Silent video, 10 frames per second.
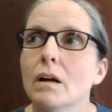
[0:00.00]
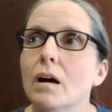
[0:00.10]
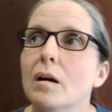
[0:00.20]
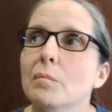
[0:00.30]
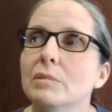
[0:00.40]

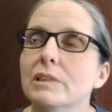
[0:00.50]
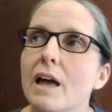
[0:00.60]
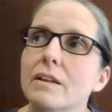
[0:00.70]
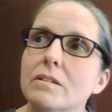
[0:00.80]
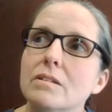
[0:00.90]

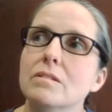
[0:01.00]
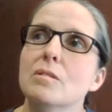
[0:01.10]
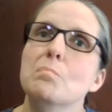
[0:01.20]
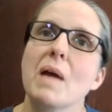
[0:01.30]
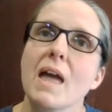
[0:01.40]
lightened
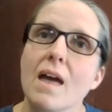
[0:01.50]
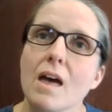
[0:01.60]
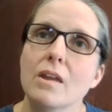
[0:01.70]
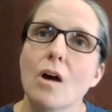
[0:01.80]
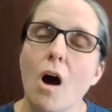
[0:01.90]
the
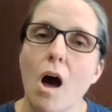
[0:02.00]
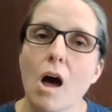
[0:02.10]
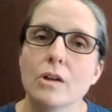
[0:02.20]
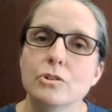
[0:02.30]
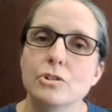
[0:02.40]
ban
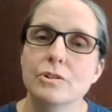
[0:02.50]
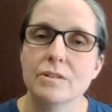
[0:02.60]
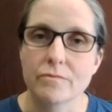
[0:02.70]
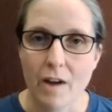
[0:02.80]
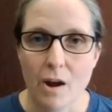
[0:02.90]
on
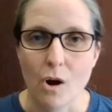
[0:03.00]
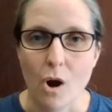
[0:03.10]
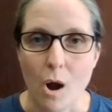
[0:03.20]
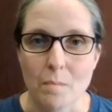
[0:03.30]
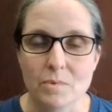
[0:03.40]
shooting
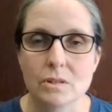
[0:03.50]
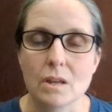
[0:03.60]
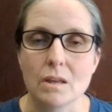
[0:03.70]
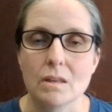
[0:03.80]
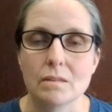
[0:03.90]
firearms
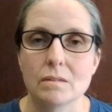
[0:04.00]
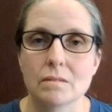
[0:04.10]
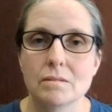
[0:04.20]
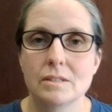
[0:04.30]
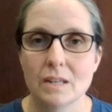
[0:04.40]
in
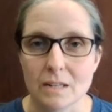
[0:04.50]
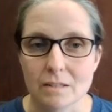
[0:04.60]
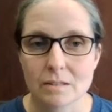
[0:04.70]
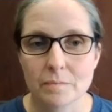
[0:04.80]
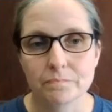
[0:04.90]

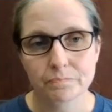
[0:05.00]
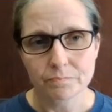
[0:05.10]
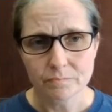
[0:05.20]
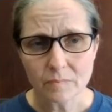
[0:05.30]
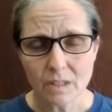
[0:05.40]
cities.
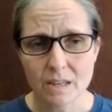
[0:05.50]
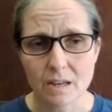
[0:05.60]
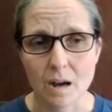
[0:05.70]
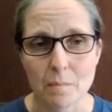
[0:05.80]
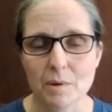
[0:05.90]

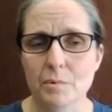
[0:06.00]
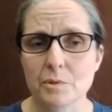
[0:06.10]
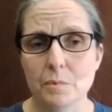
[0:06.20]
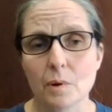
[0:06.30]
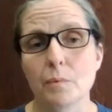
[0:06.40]

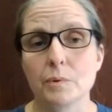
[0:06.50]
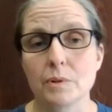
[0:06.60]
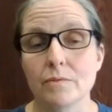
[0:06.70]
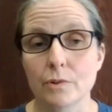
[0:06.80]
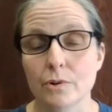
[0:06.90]
It would
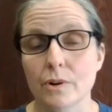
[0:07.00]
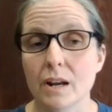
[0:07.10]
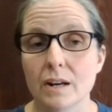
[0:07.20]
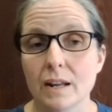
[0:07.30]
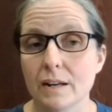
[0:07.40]
have
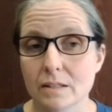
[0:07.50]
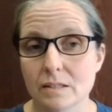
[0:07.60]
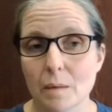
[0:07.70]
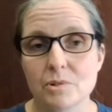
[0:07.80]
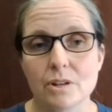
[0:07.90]
created an
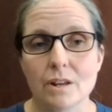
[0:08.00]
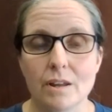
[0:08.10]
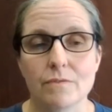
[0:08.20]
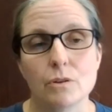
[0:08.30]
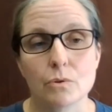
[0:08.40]
exception
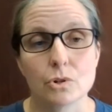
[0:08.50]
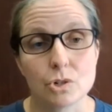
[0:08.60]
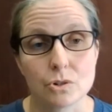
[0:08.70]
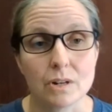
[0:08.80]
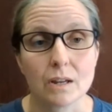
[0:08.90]
if you were
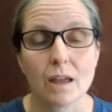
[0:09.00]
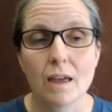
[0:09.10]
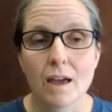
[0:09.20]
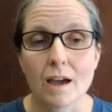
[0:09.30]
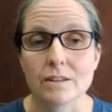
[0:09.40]
shooting
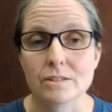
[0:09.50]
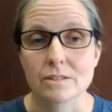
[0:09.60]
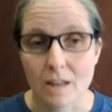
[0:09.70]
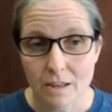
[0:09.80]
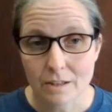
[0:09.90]
at a
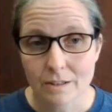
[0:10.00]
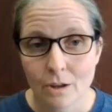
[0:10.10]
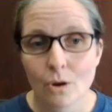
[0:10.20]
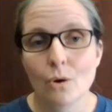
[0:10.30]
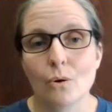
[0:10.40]
snake
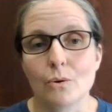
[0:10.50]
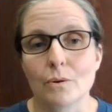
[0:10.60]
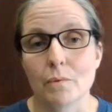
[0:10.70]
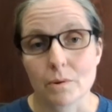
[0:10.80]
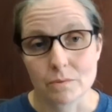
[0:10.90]
or
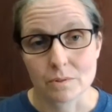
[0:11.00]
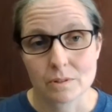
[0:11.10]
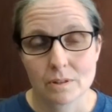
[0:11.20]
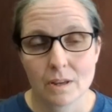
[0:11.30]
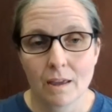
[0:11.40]

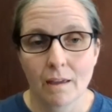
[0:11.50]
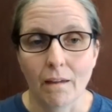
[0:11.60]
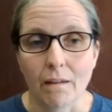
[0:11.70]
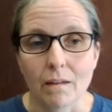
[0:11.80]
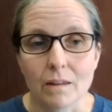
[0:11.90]
rodents.
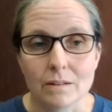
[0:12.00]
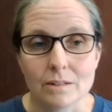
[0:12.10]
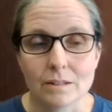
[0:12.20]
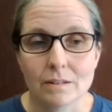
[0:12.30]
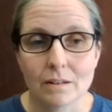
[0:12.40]

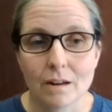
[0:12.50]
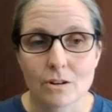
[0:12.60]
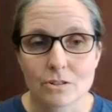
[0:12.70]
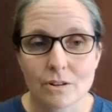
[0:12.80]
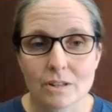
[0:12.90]
And
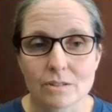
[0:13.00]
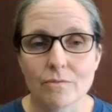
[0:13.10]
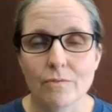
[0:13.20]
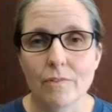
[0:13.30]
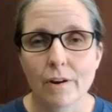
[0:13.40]
Arizona is a
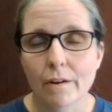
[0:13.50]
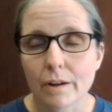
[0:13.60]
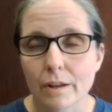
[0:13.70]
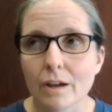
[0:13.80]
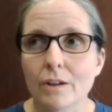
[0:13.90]

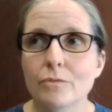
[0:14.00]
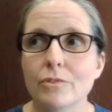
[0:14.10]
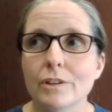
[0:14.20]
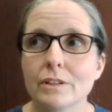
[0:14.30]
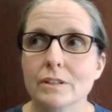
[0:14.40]
very
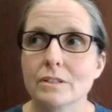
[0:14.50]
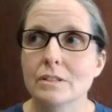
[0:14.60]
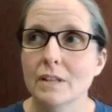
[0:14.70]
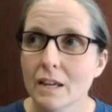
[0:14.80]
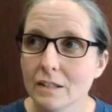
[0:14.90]
gun-friendly
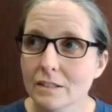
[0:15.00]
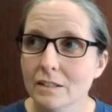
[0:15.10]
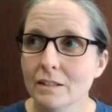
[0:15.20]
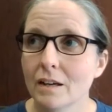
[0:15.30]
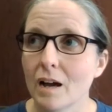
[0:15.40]
state.